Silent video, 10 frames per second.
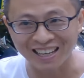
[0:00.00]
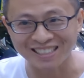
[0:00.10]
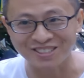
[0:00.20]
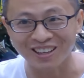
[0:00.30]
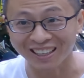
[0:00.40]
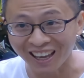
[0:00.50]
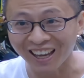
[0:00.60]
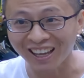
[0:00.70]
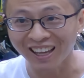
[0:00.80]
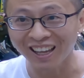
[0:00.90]
It's like this one,
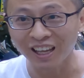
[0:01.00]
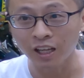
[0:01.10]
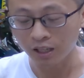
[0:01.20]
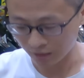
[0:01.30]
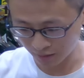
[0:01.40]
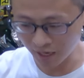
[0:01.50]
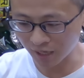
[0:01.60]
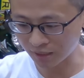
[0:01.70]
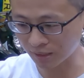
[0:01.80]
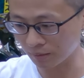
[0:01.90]
yeah.
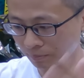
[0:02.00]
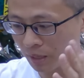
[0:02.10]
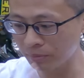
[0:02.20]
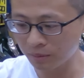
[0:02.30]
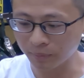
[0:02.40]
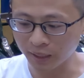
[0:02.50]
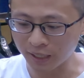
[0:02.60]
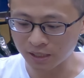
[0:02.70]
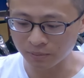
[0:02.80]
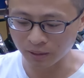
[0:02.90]
Yes. Maybe my
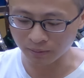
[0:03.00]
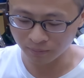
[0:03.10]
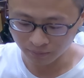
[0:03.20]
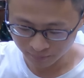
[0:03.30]
customer.